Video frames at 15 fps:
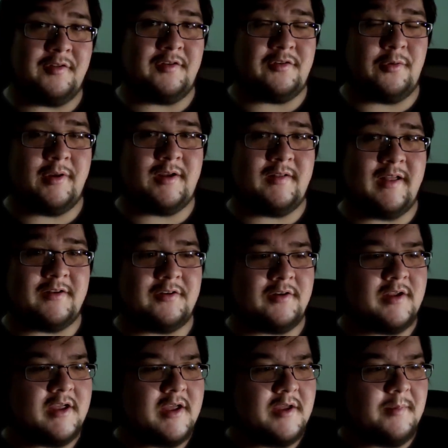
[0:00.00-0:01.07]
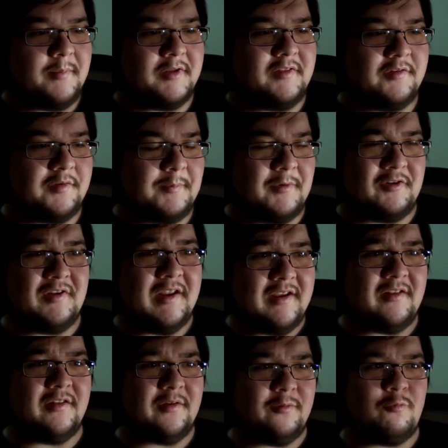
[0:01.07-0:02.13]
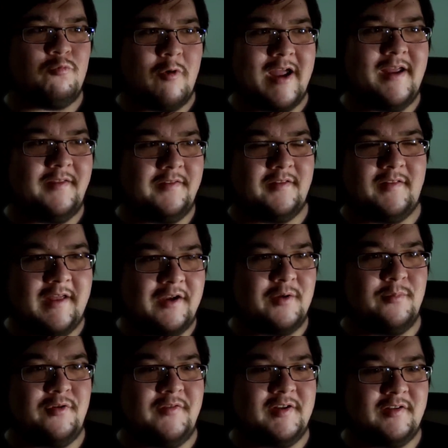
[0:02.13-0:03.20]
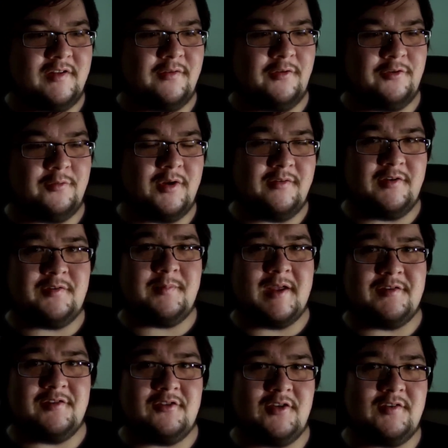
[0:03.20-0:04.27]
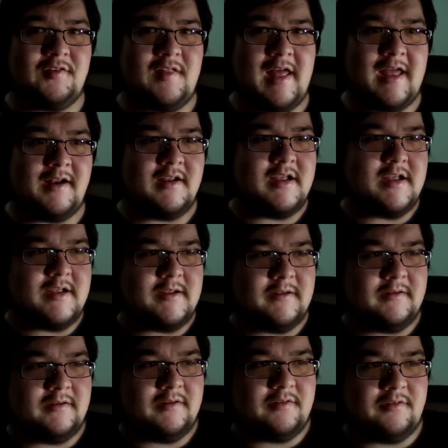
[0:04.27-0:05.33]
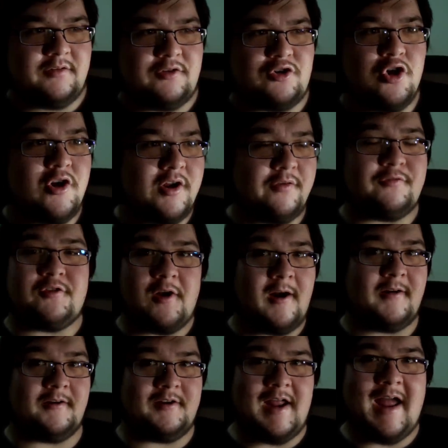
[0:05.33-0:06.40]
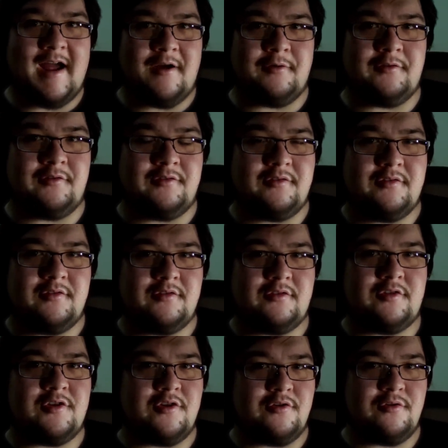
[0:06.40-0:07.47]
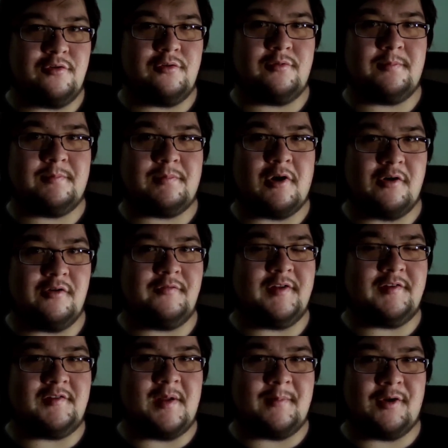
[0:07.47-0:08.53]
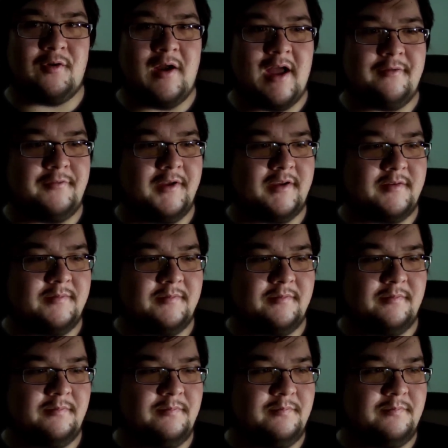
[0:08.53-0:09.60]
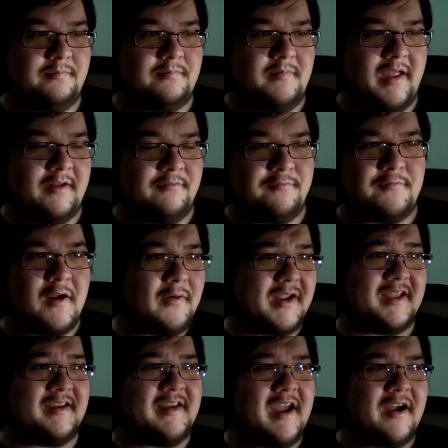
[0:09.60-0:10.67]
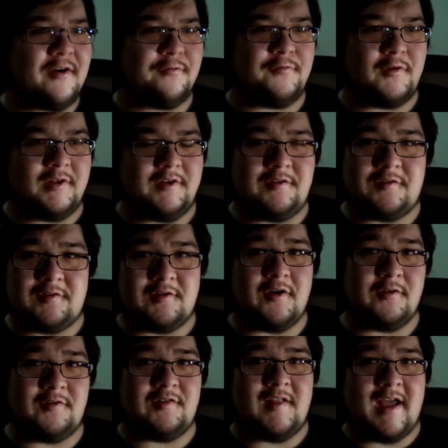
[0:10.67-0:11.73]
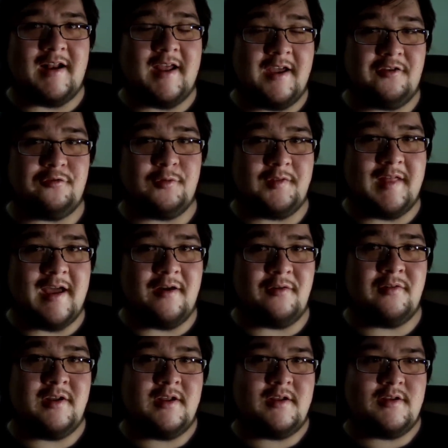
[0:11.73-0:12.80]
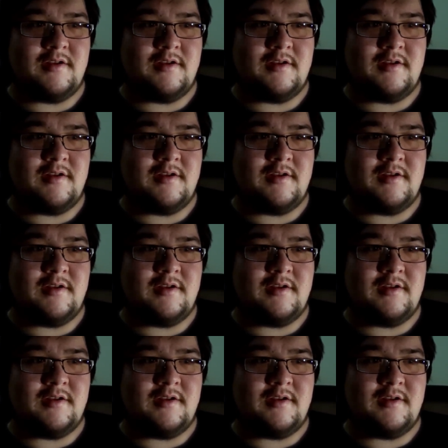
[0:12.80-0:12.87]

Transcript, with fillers: to the toy collector, but there's a particular way the LEGO Movie delivers one of its messages that could have talked down to part of its demographic, and very carefully skirts that edge without